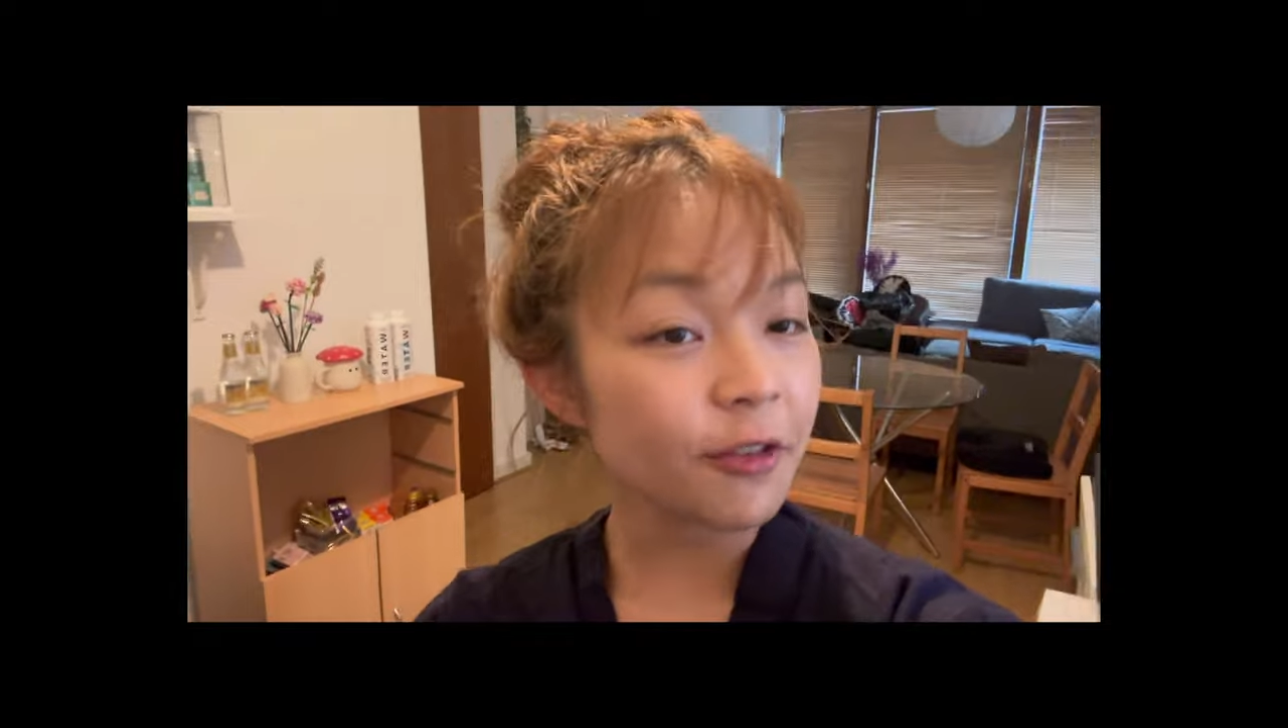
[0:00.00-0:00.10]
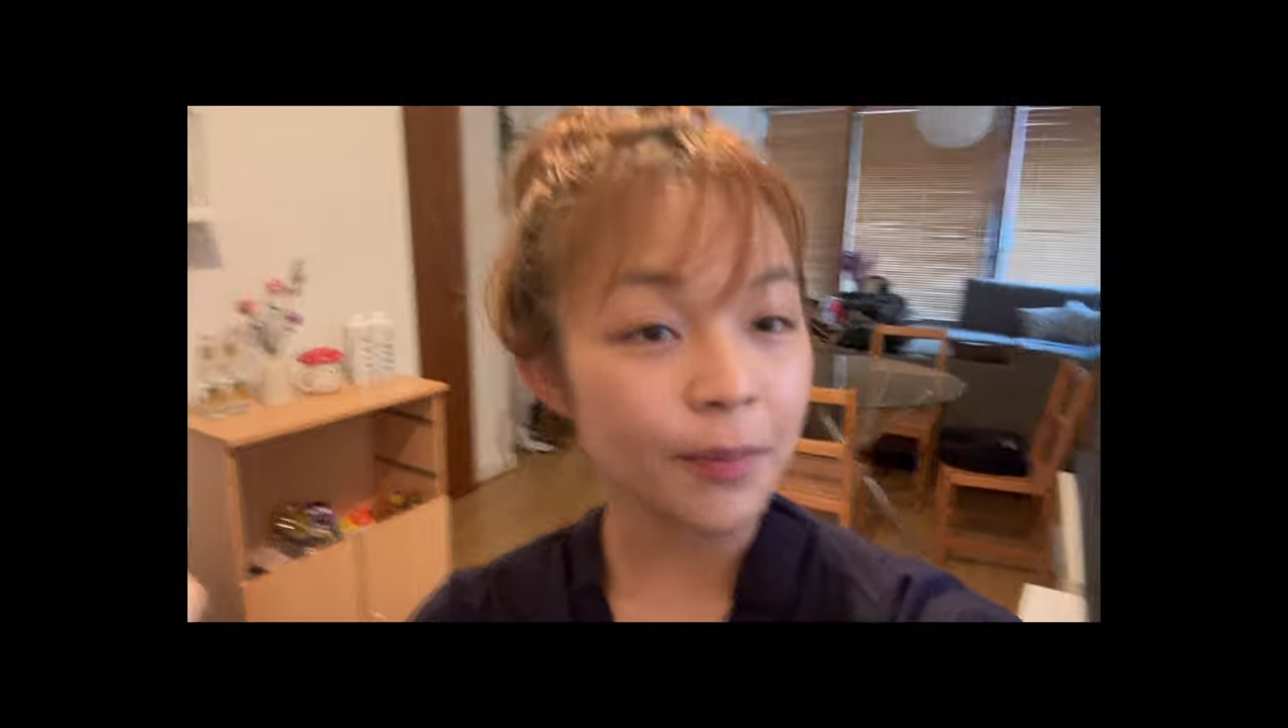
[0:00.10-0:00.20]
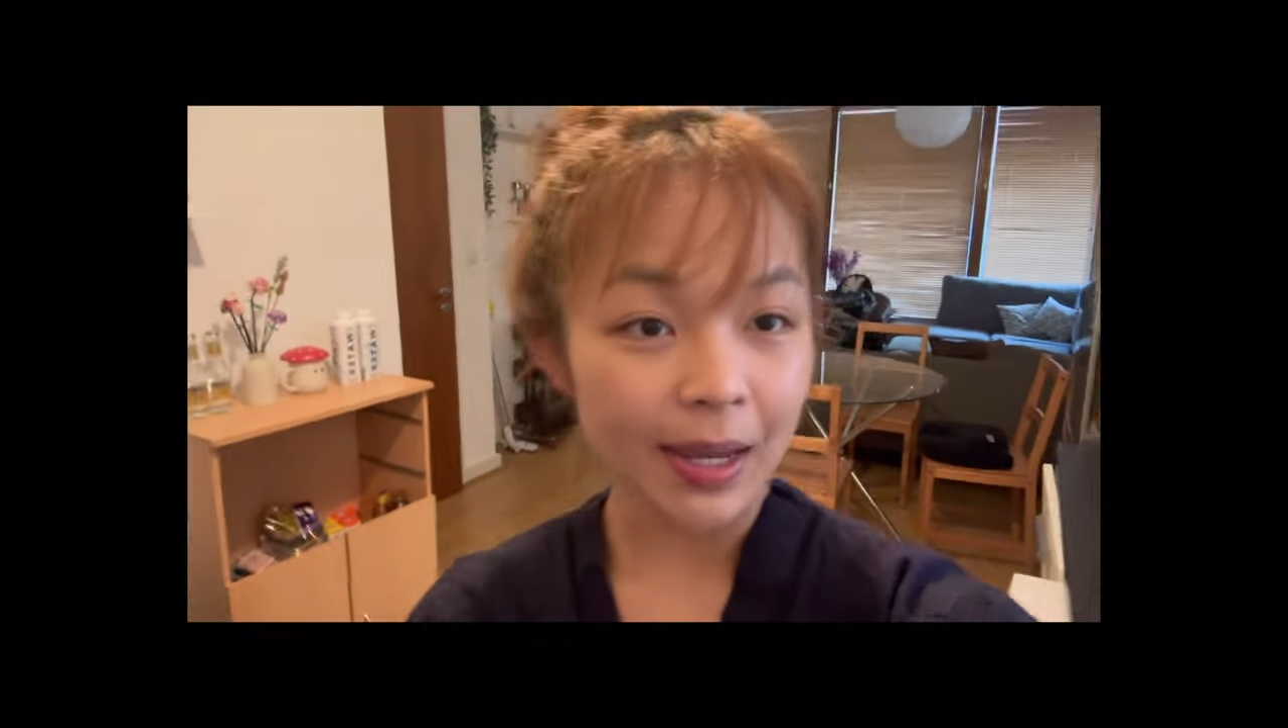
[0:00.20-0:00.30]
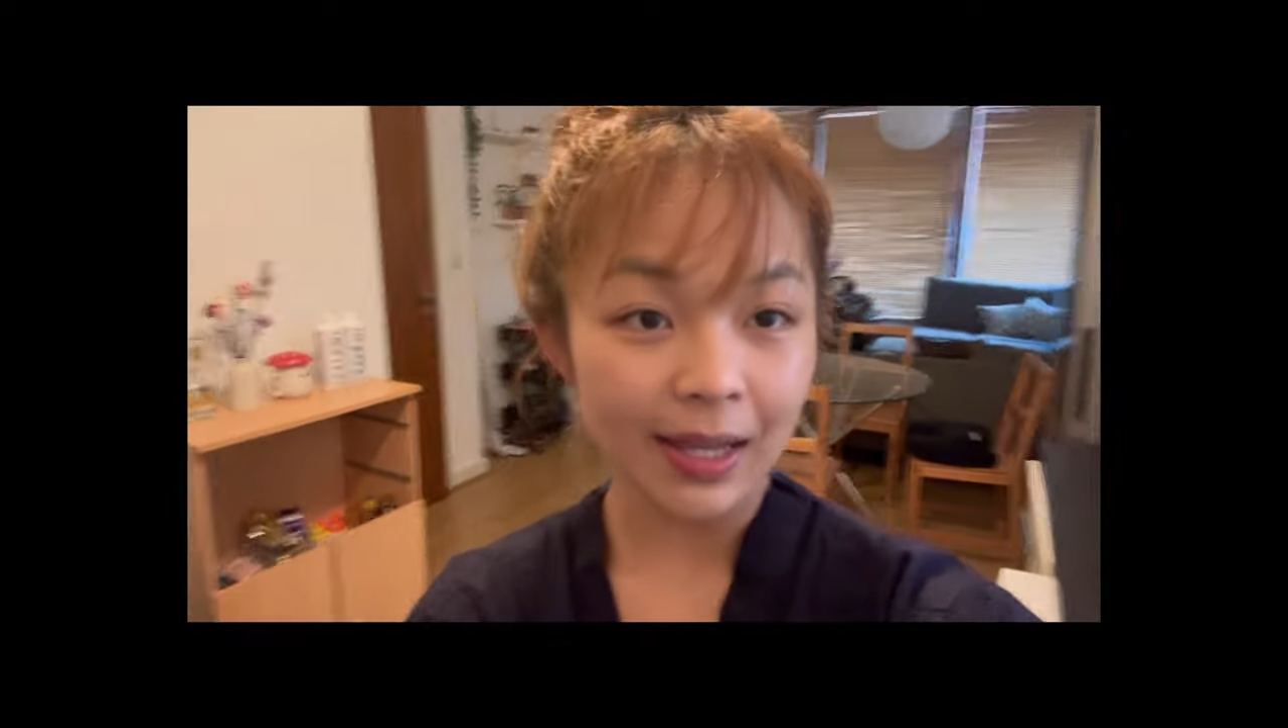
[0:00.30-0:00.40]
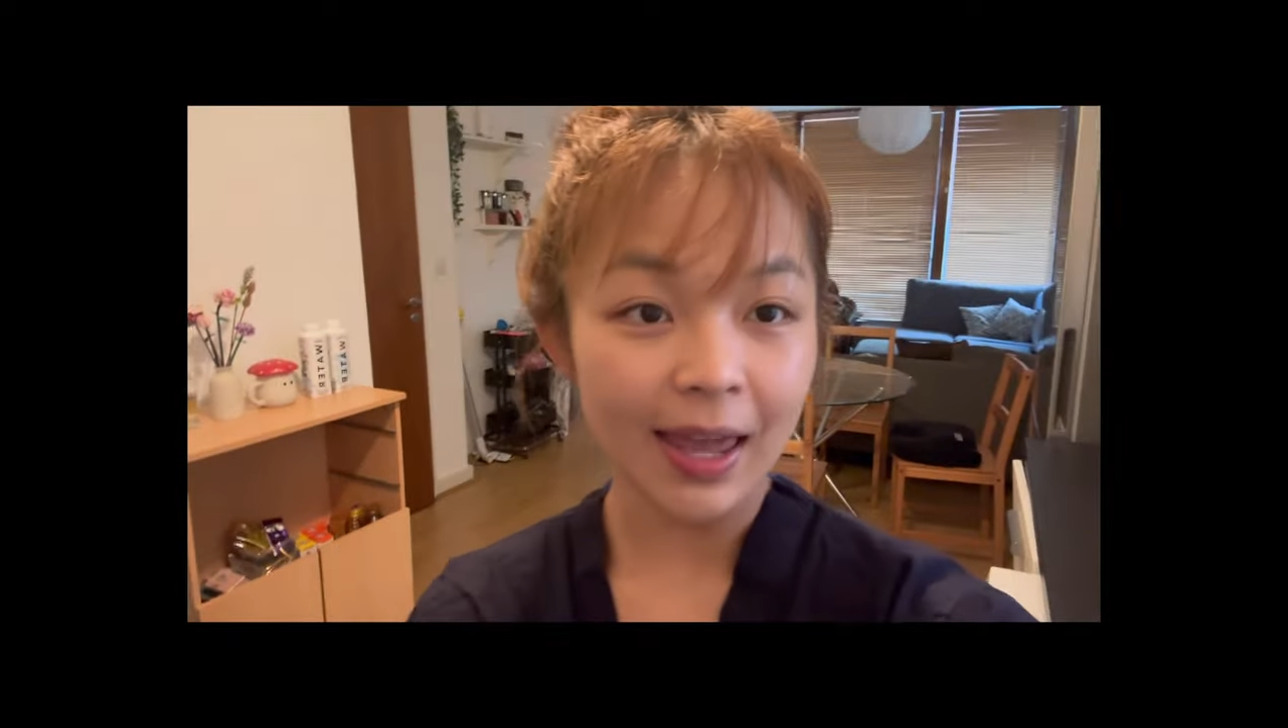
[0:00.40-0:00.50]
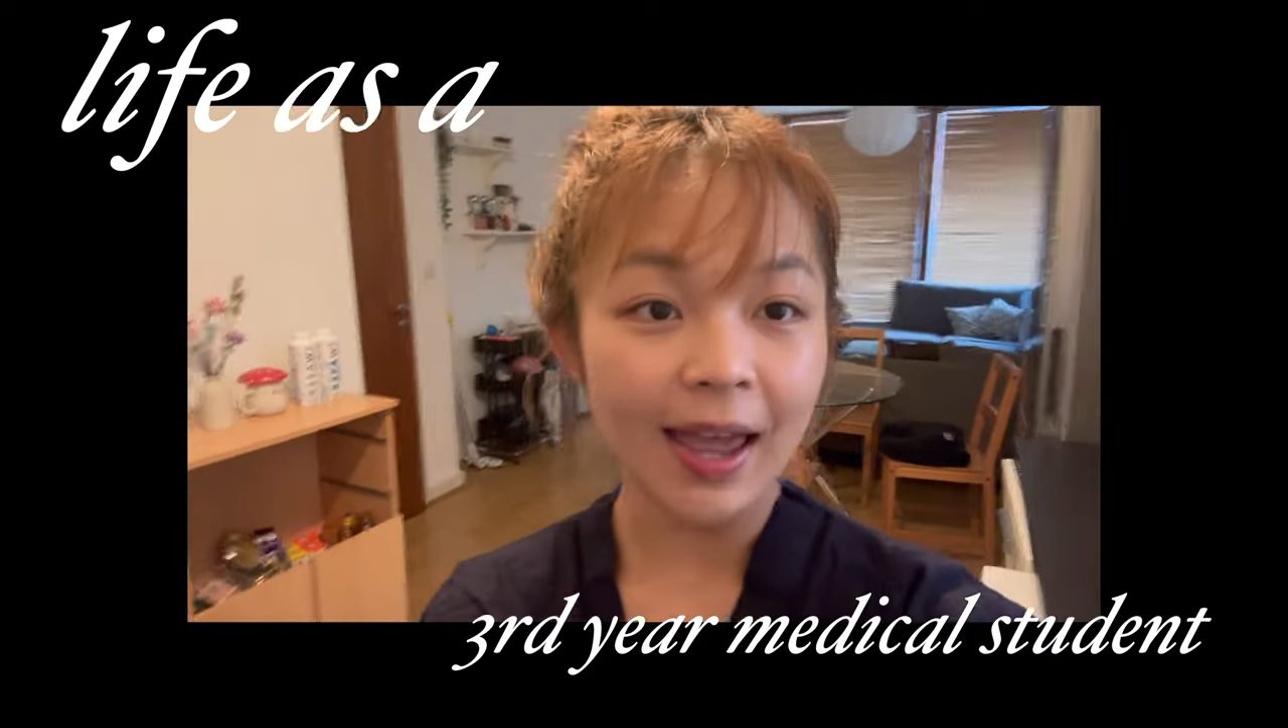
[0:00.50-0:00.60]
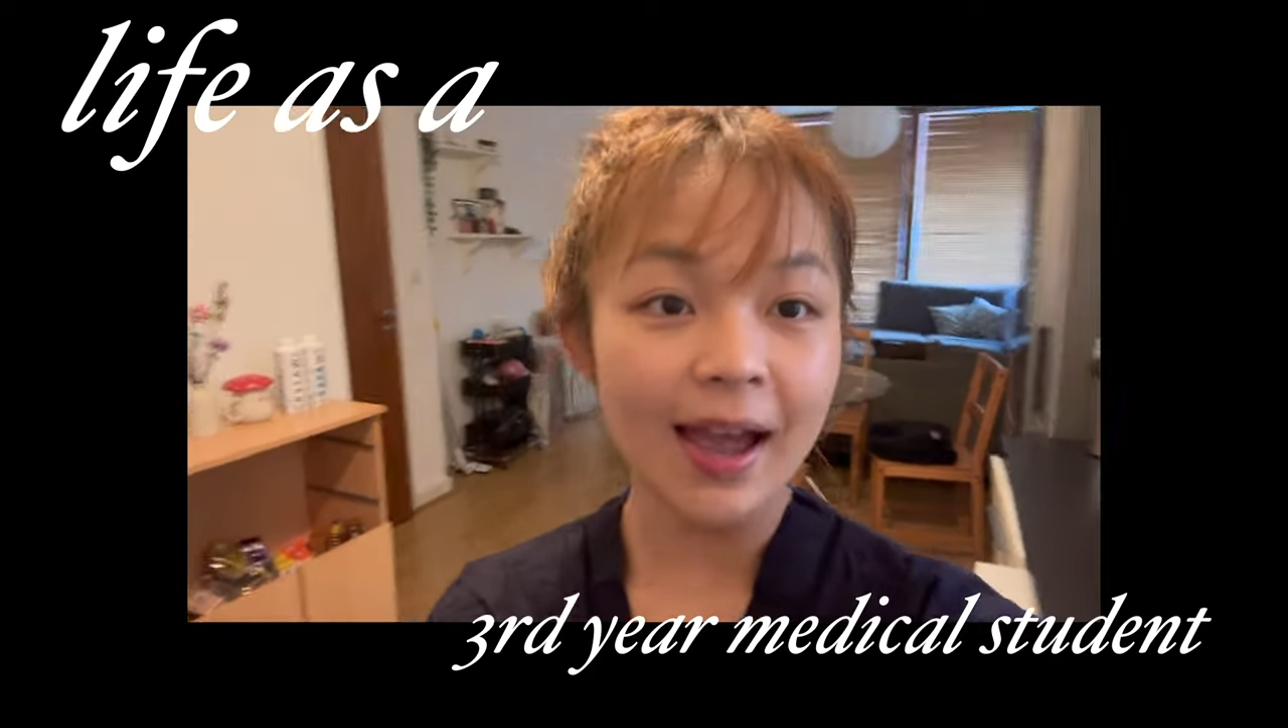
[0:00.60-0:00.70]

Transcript: for my day